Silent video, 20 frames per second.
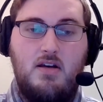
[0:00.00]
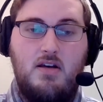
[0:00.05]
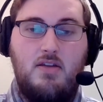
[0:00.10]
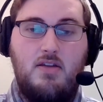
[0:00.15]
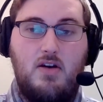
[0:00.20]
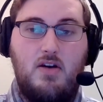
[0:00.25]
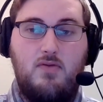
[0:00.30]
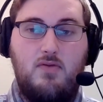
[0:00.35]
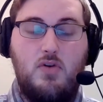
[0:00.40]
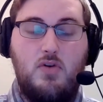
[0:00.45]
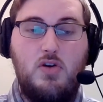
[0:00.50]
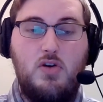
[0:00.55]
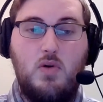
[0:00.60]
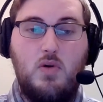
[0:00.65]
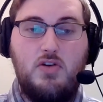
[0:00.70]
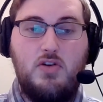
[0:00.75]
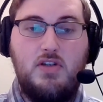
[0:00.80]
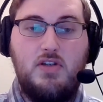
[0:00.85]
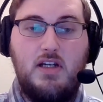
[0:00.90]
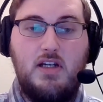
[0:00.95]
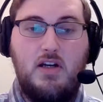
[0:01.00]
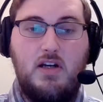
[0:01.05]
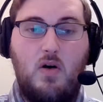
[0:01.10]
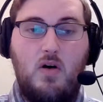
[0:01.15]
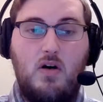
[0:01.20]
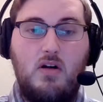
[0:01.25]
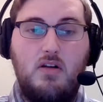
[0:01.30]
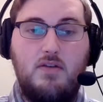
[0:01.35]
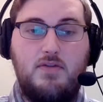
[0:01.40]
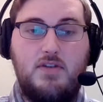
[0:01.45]
Therefore, you are seeing
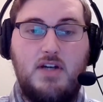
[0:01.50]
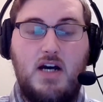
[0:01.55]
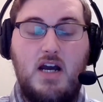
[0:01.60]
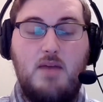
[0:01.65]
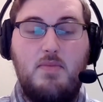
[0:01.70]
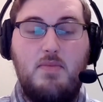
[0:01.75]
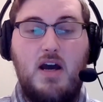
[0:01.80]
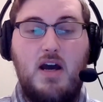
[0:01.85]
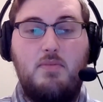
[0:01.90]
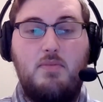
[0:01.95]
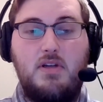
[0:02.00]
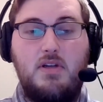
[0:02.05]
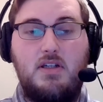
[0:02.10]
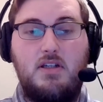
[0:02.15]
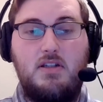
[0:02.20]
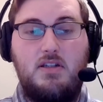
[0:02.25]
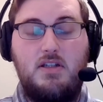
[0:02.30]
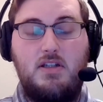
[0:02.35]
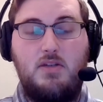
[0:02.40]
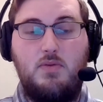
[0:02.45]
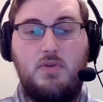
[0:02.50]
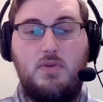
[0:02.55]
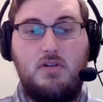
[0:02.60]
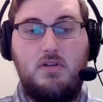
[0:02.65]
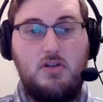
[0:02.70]
all of time happen continuously.